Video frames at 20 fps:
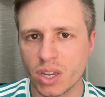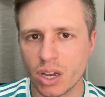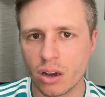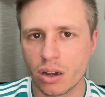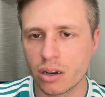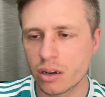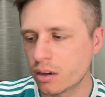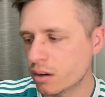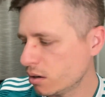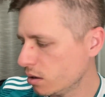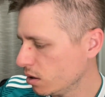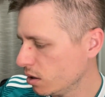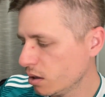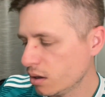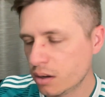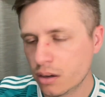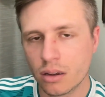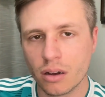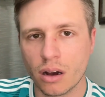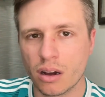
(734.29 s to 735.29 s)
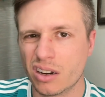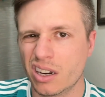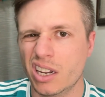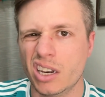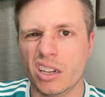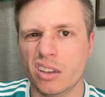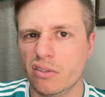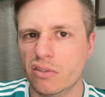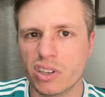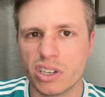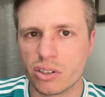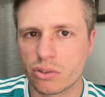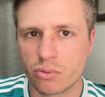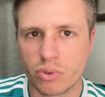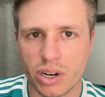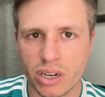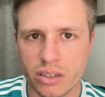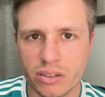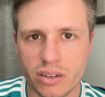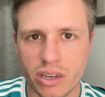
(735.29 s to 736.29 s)
on any of these
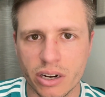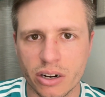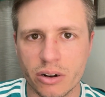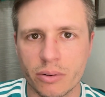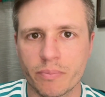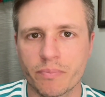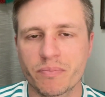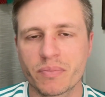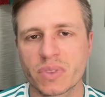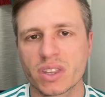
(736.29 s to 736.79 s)
rigs here.